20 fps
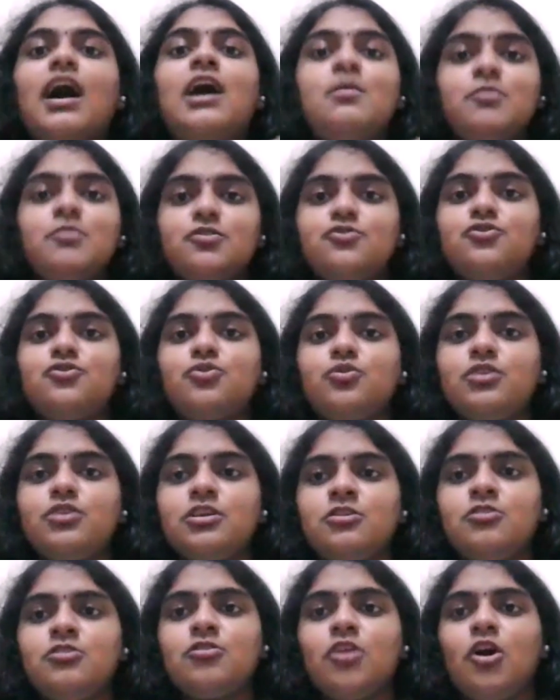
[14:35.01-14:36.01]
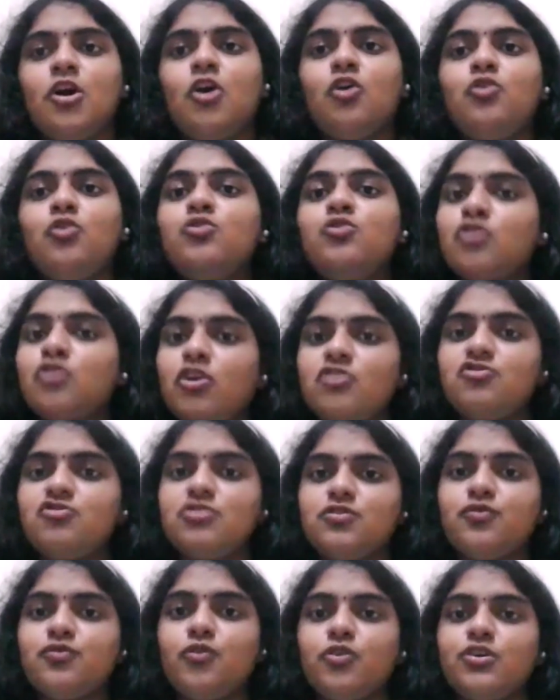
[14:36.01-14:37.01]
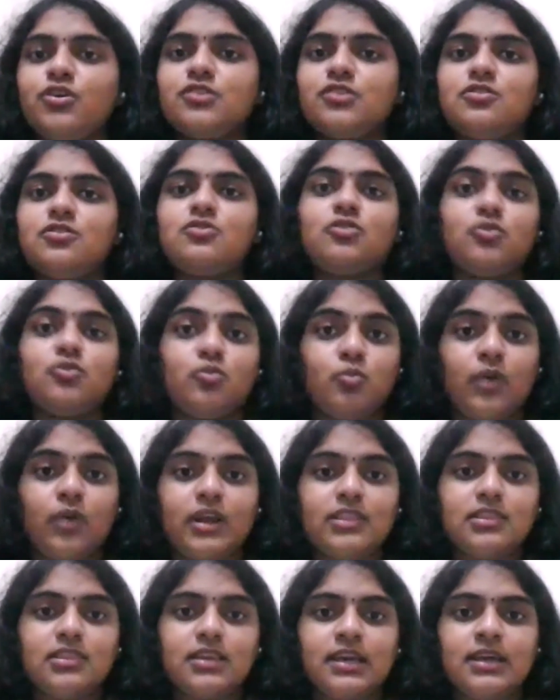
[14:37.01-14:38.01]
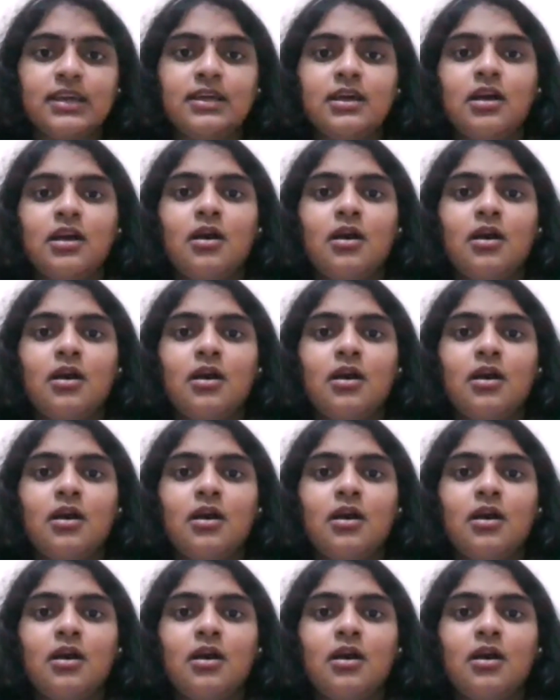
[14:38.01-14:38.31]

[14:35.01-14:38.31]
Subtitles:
I'm a student who not just focuses on one thing,